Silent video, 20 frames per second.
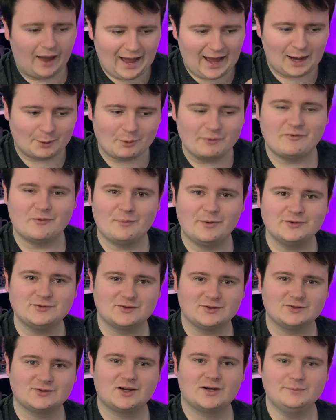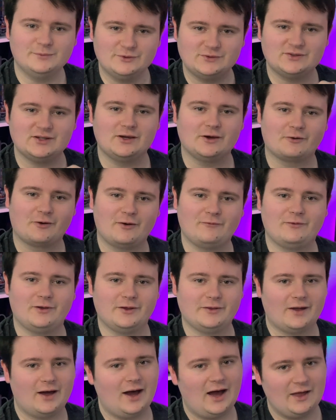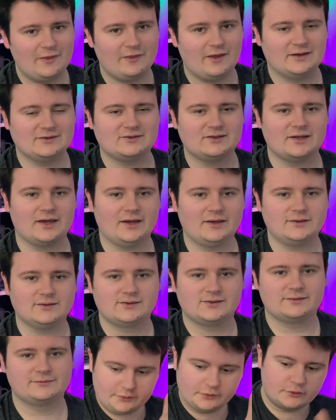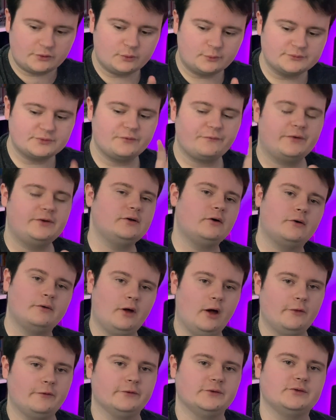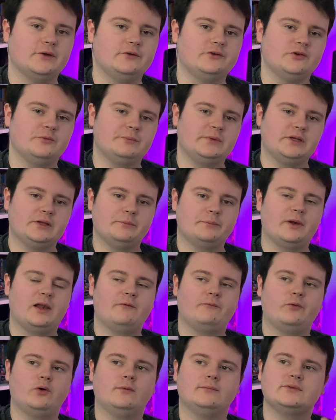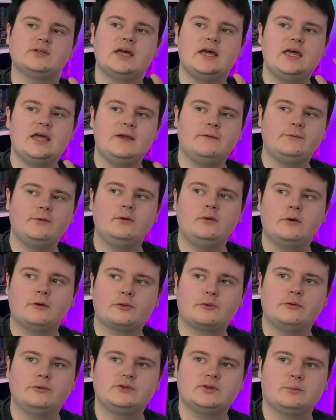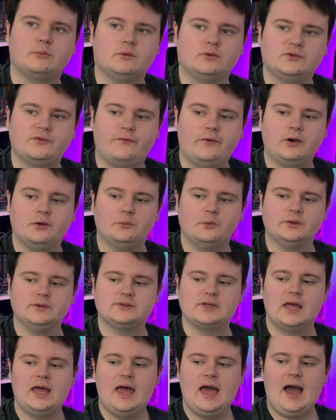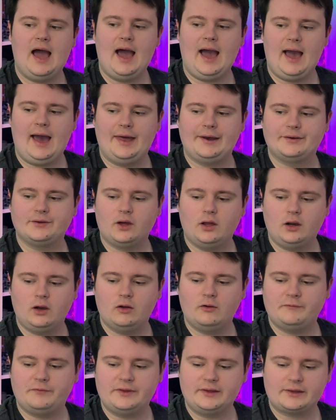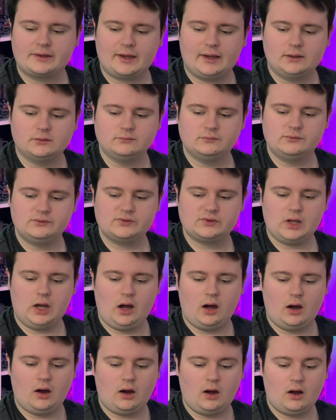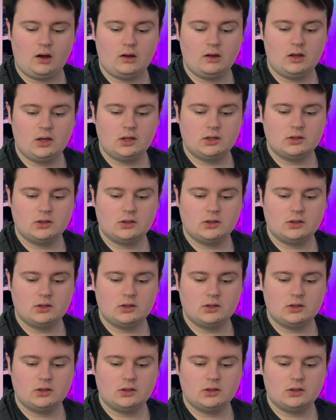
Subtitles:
However, most of the time you see a graph like that, and that's the case. You can also find it on other social media platforms. If you look through someone's followers, and a lot of the accounts are